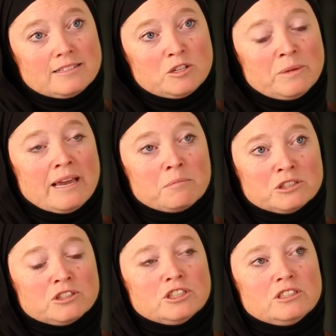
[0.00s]
to be
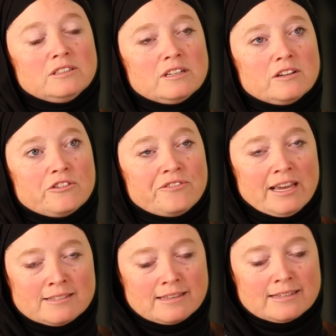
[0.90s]
able to
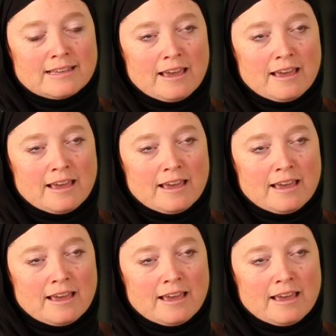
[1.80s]
face things